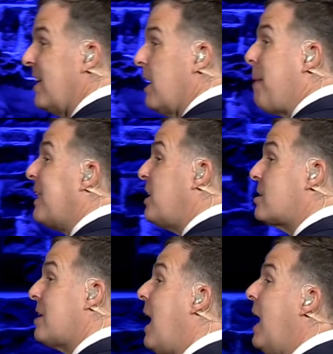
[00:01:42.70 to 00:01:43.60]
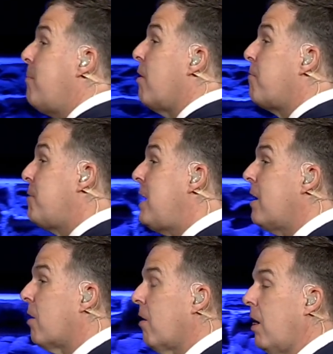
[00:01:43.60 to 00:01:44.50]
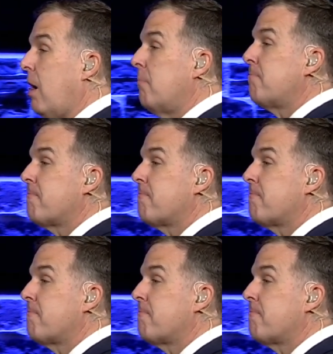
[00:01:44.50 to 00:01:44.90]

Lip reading: About this time of year, I